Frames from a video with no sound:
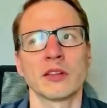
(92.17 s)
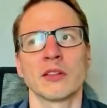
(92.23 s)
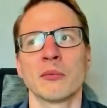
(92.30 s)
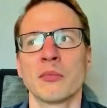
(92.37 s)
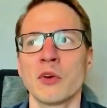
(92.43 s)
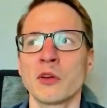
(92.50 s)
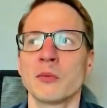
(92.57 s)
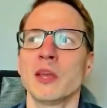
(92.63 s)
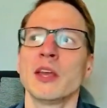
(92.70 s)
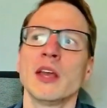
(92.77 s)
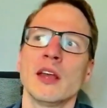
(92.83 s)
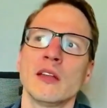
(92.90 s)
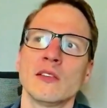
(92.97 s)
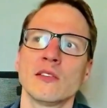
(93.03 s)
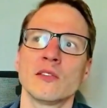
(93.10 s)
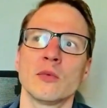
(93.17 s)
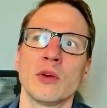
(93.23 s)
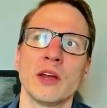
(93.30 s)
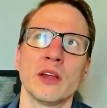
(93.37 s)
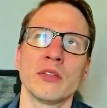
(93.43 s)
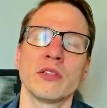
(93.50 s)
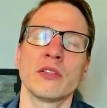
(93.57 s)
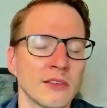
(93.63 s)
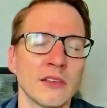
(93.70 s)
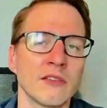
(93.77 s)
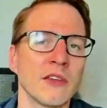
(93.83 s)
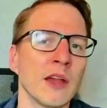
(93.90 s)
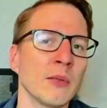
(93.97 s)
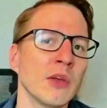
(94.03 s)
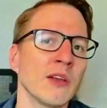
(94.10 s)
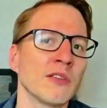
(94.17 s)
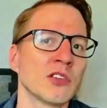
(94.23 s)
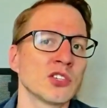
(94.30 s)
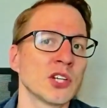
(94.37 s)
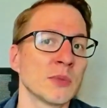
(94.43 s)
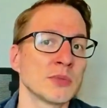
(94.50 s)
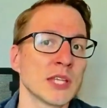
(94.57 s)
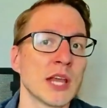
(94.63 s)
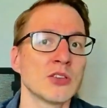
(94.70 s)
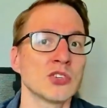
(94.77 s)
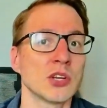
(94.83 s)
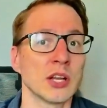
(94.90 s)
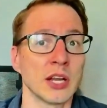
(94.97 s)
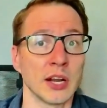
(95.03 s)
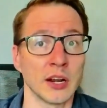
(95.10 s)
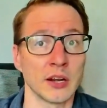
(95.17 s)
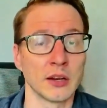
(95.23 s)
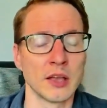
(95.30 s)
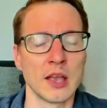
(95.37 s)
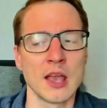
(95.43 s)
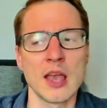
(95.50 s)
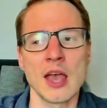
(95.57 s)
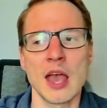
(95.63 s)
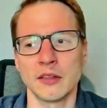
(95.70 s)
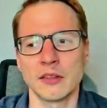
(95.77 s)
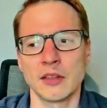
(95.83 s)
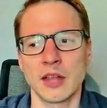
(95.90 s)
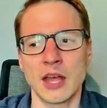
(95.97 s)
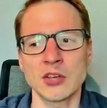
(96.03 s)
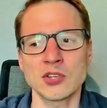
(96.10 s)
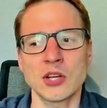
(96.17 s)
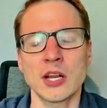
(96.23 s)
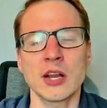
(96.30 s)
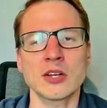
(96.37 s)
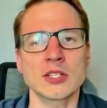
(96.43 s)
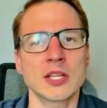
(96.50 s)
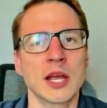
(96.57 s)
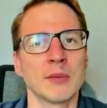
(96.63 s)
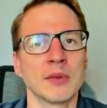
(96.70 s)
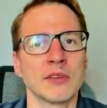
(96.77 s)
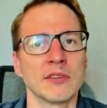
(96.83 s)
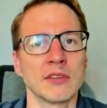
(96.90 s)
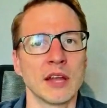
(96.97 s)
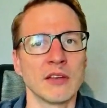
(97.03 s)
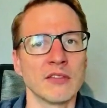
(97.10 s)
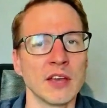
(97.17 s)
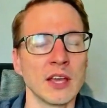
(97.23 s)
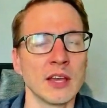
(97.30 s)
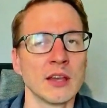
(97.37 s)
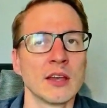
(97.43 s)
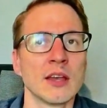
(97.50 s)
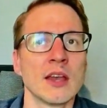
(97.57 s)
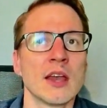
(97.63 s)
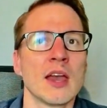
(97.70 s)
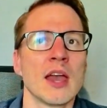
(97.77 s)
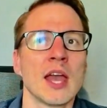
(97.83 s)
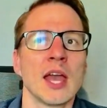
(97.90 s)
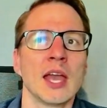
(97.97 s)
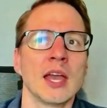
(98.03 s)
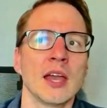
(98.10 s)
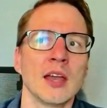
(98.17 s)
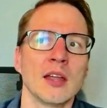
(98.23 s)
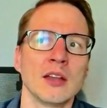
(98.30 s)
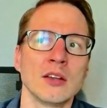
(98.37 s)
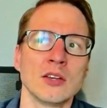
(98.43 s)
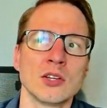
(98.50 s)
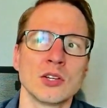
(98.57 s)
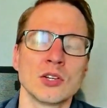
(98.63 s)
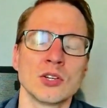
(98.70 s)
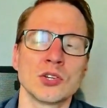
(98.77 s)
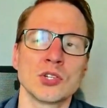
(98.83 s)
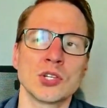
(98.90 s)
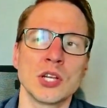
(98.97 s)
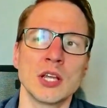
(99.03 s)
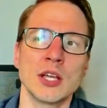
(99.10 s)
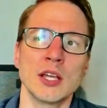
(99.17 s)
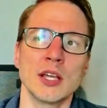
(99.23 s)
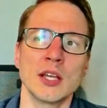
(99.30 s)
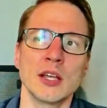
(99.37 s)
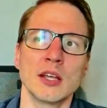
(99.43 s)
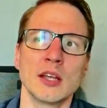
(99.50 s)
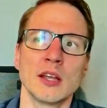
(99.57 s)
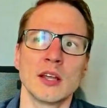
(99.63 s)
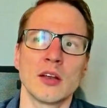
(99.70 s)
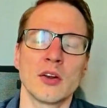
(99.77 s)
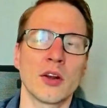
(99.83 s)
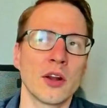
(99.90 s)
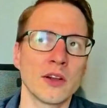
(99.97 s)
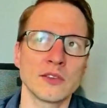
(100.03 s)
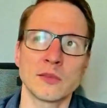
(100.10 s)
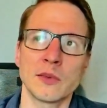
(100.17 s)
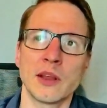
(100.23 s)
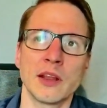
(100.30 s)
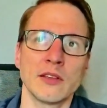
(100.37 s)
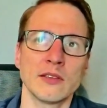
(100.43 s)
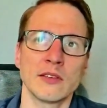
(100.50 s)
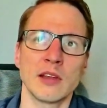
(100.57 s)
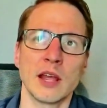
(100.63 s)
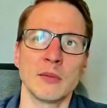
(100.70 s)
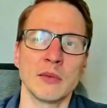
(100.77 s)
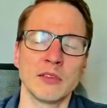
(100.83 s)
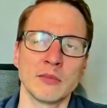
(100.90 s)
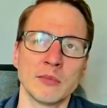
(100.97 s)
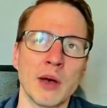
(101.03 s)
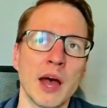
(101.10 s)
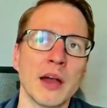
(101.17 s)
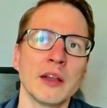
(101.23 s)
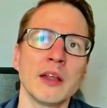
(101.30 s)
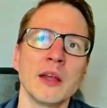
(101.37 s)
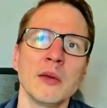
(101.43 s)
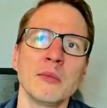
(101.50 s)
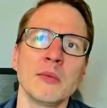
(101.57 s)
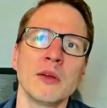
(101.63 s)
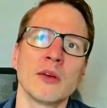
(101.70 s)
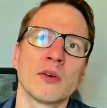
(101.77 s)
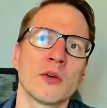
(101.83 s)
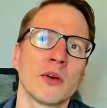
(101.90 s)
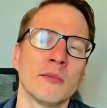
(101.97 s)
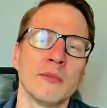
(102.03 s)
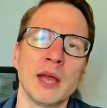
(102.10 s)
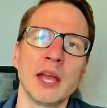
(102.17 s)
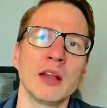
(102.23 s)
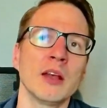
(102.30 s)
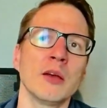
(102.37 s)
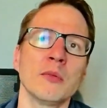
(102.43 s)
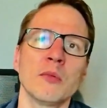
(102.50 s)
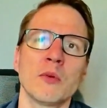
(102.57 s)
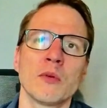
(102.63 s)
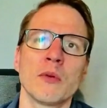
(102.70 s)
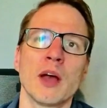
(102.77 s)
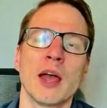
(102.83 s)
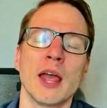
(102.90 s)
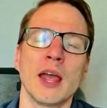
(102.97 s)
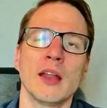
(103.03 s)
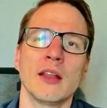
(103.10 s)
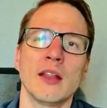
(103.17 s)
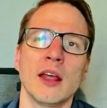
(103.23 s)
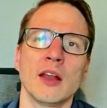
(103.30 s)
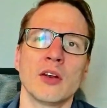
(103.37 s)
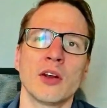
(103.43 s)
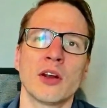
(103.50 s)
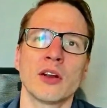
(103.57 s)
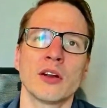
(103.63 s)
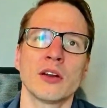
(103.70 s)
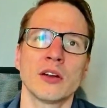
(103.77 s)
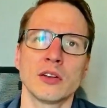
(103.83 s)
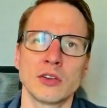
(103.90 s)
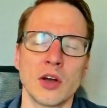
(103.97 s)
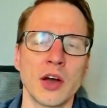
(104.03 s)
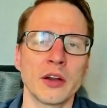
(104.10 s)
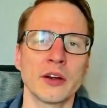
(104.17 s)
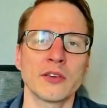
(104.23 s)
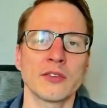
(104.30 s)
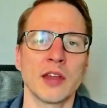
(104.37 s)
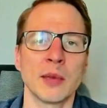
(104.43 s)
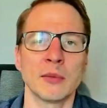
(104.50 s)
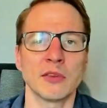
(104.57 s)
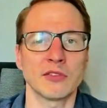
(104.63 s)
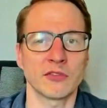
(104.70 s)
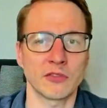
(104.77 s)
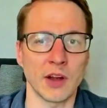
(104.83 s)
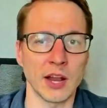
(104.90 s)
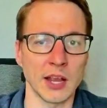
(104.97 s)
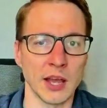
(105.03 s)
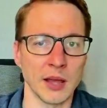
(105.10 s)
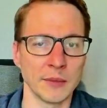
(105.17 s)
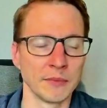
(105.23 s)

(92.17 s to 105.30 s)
book begins with the family of the ship's engineer. The engineer's name is Devi, and her husband's name is Badim or Badim, and then her daughter's name is Freya.